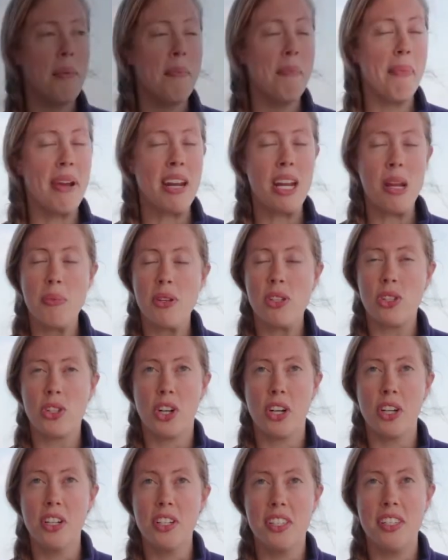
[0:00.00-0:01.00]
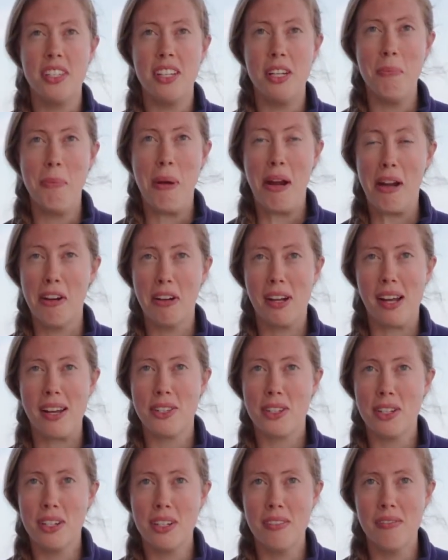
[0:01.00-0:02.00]
My name is Kirsten
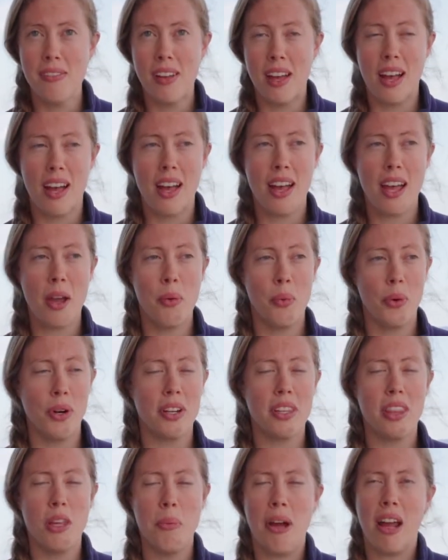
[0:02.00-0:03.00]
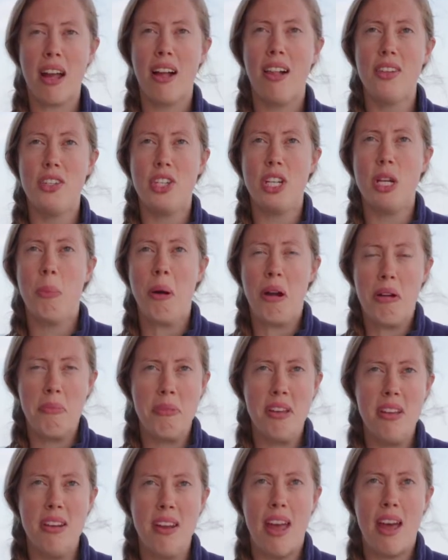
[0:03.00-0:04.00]
Meyer-Kaiser. I work in the biology
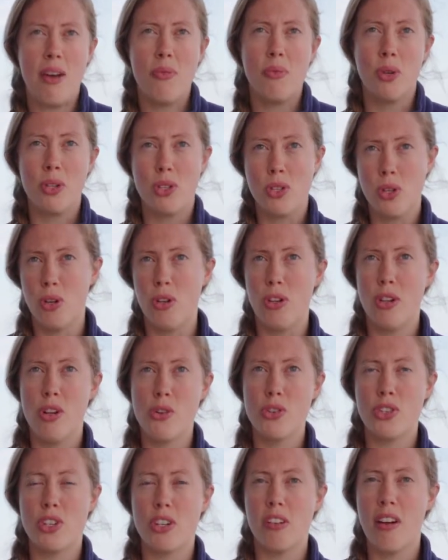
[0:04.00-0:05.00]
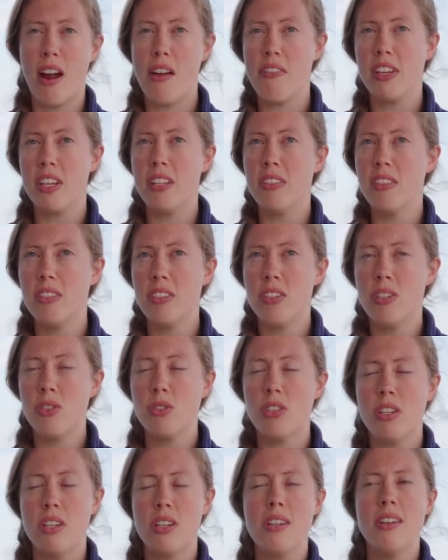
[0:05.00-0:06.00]
department at Hole Oceanographic
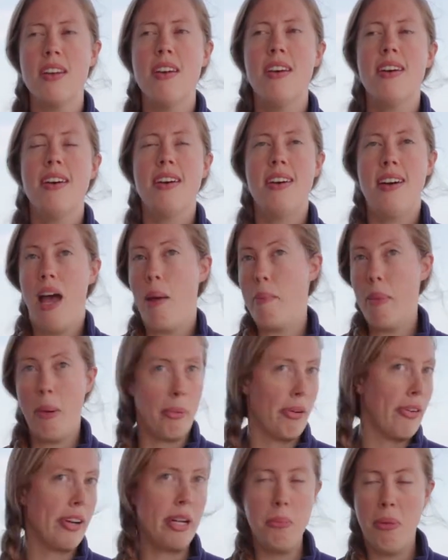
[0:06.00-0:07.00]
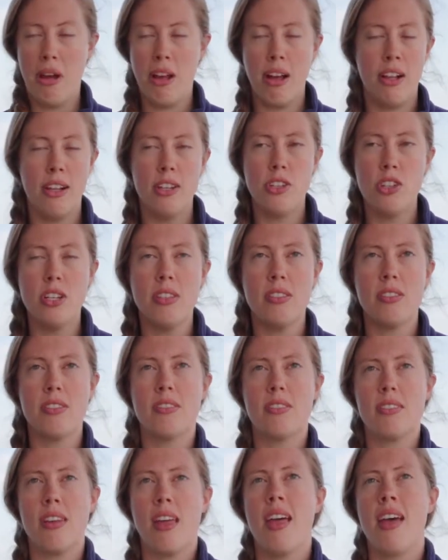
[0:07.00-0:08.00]
Institution. I'm a marine
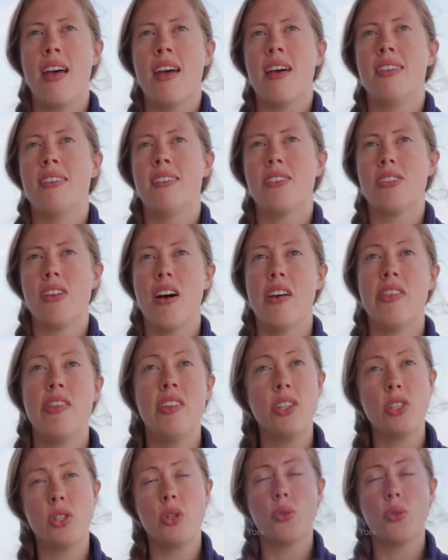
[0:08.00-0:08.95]
biologist, and on this